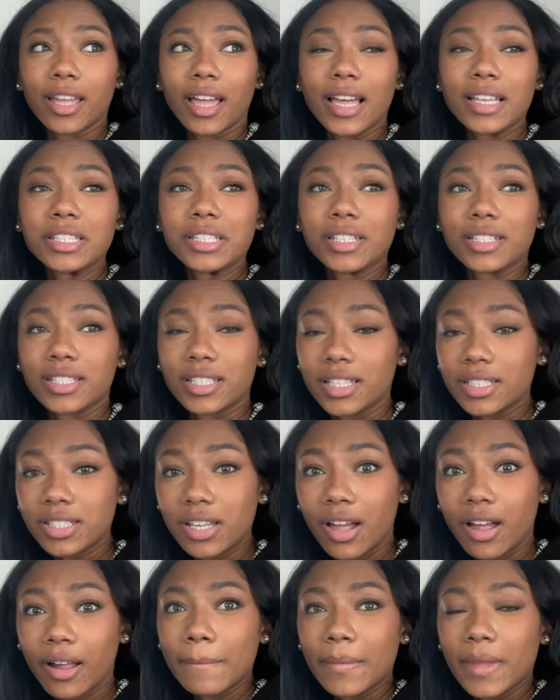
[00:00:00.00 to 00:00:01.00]
I seen a
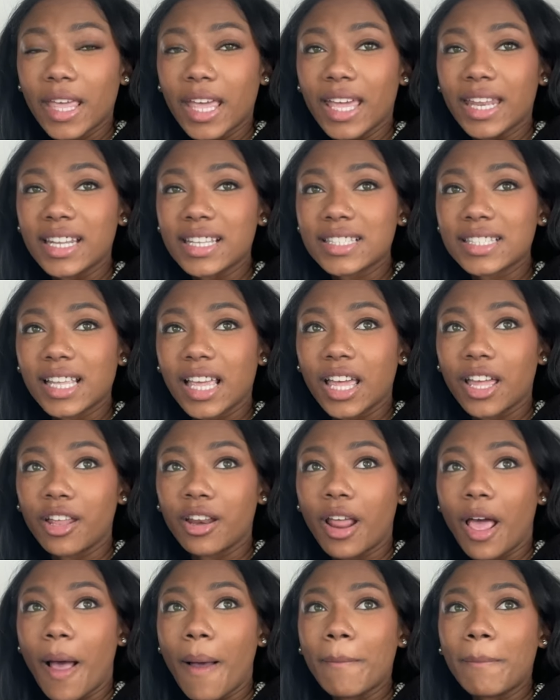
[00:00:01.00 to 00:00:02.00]
TikTok and it
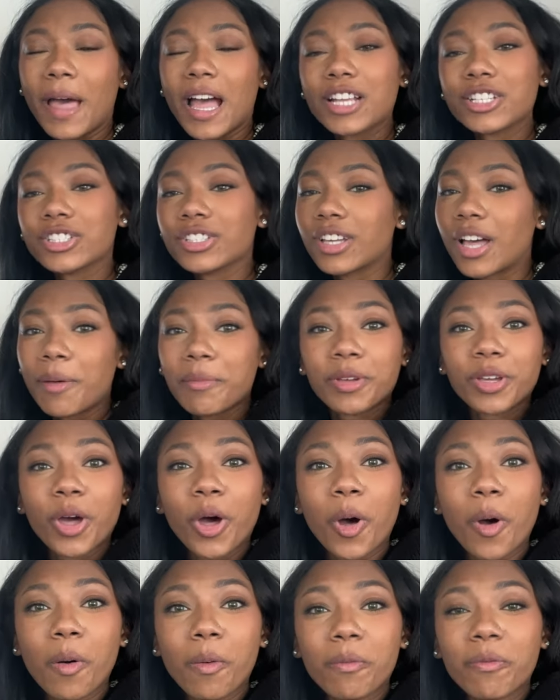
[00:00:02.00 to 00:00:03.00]
said, imagine coming
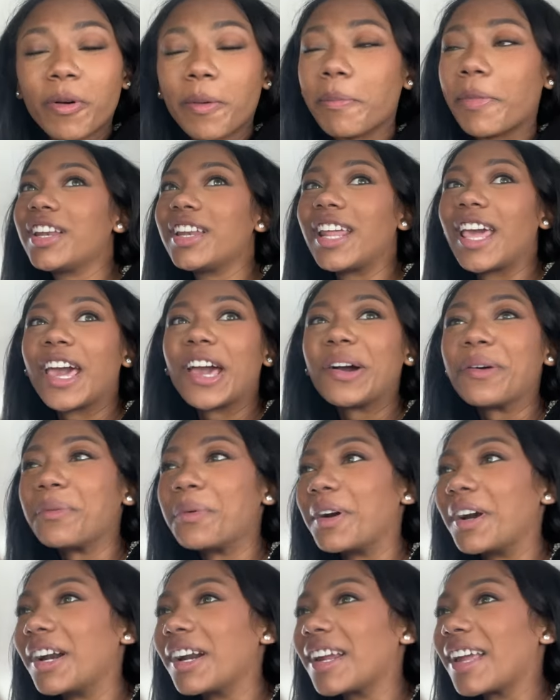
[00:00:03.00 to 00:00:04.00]
home from like day at
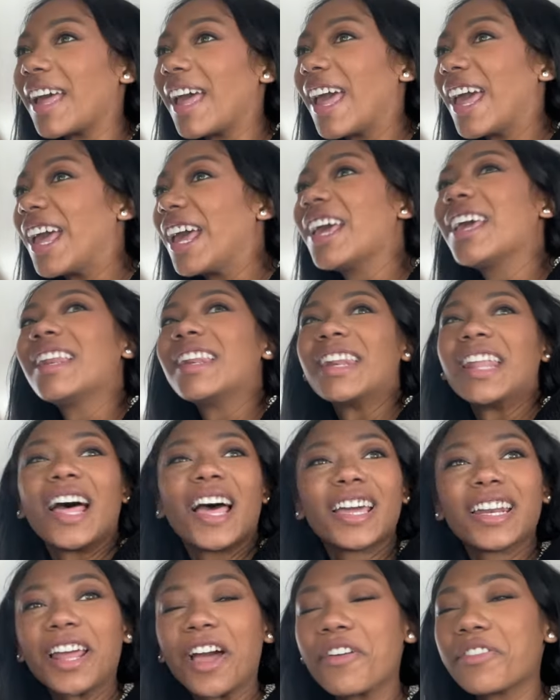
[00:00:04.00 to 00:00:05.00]
work, 8-9
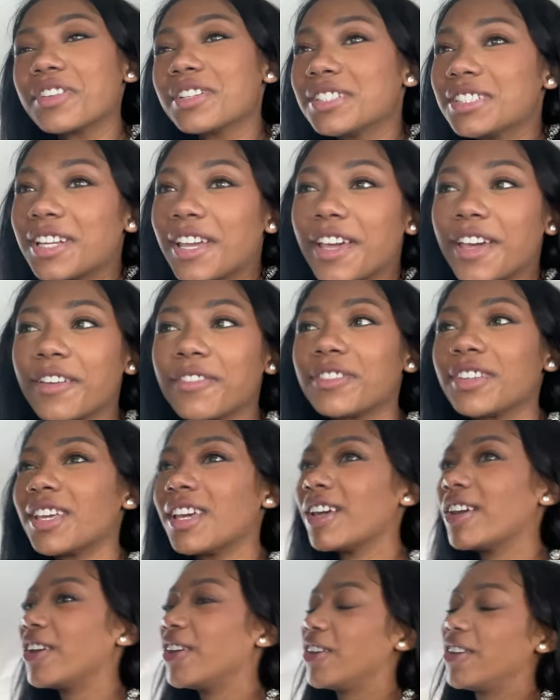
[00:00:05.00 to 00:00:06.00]
hour shift,
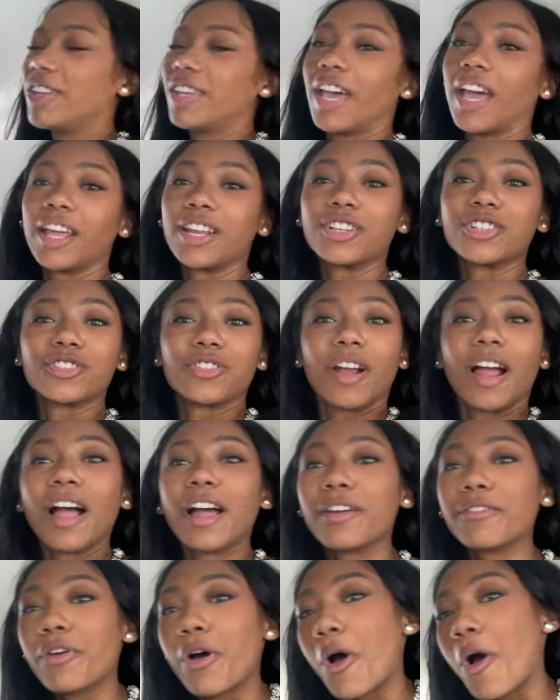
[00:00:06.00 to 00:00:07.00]
had to
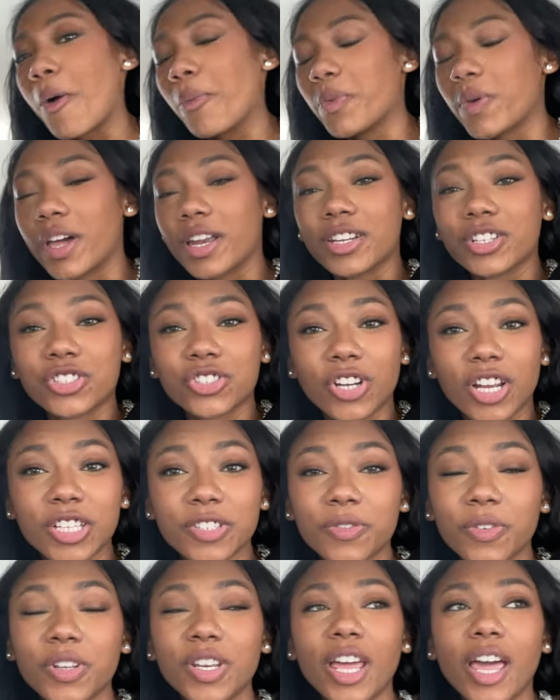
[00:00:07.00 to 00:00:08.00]
drive home, you had a
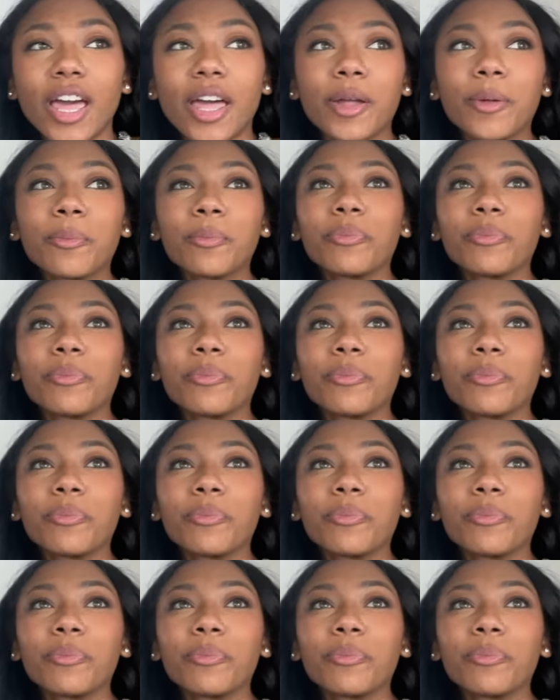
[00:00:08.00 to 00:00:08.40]
stressful day,